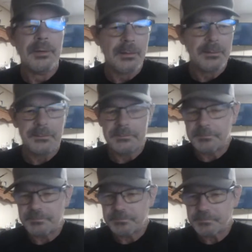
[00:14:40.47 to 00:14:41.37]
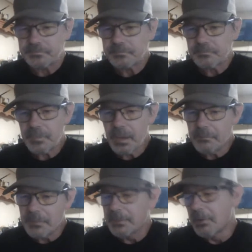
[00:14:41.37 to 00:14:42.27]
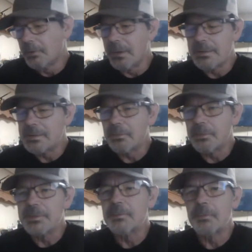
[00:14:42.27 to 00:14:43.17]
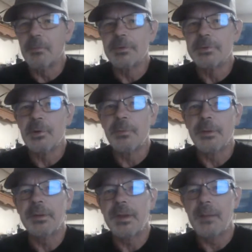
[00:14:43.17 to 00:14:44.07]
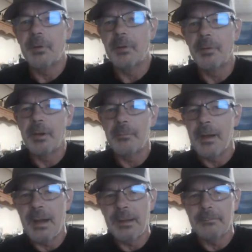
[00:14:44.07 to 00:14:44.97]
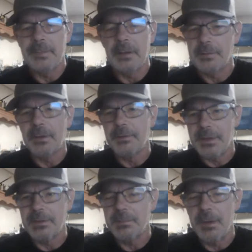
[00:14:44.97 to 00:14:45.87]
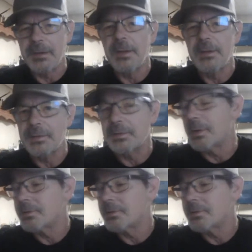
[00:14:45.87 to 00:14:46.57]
I told Lee, I said, we'll just go pick the camper up, bring it back. That was actually my intention yesterday, was to go get the camper.